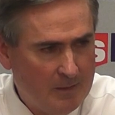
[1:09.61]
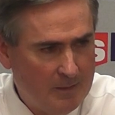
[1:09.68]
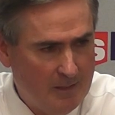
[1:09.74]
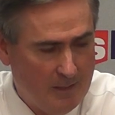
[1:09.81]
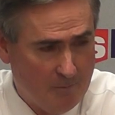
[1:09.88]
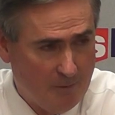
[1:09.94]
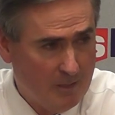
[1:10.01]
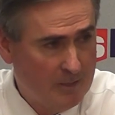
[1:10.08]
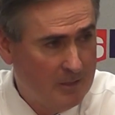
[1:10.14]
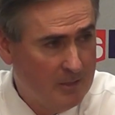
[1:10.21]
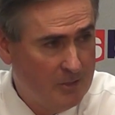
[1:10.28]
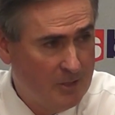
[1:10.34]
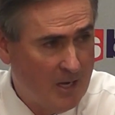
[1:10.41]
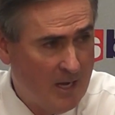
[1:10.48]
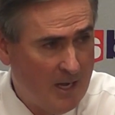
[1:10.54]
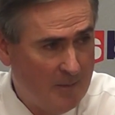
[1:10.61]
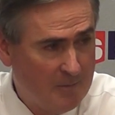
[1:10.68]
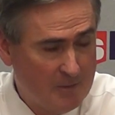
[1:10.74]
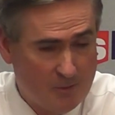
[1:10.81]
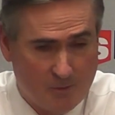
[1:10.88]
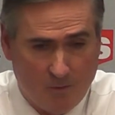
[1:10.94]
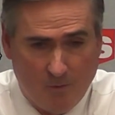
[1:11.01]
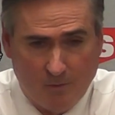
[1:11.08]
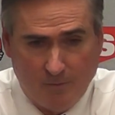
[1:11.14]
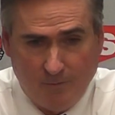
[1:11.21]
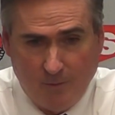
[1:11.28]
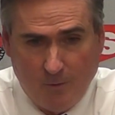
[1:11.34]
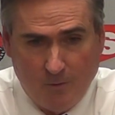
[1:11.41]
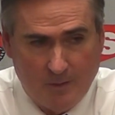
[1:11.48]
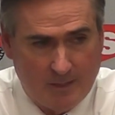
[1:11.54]
did a really good job controlling the
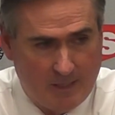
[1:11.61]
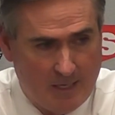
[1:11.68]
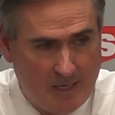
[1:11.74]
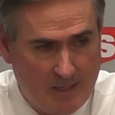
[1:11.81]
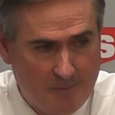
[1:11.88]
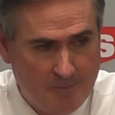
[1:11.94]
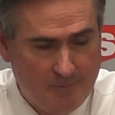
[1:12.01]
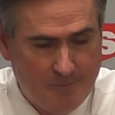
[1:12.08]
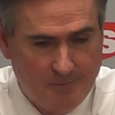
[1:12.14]
flow of the game.